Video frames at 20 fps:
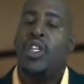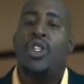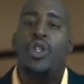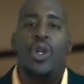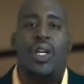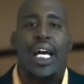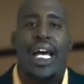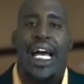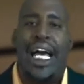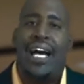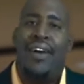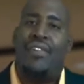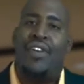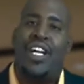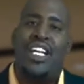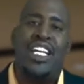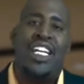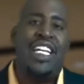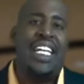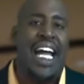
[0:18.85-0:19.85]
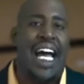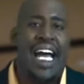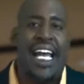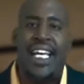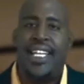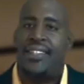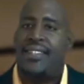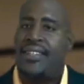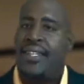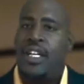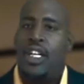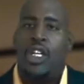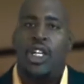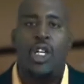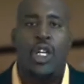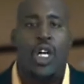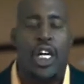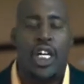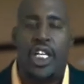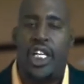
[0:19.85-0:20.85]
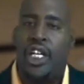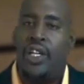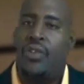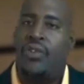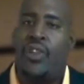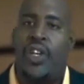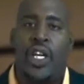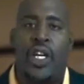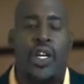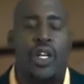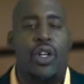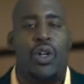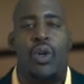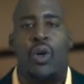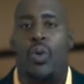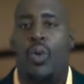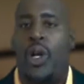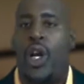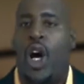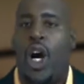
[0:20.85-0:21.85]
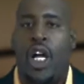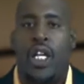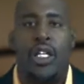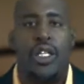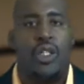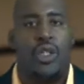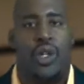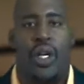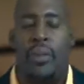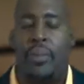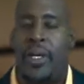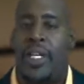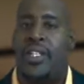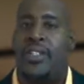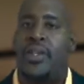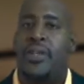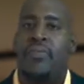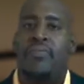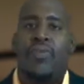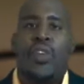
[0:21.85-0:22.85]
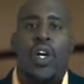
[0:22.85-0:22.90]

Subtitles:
You can have a nice looking vehicle with all the trimmings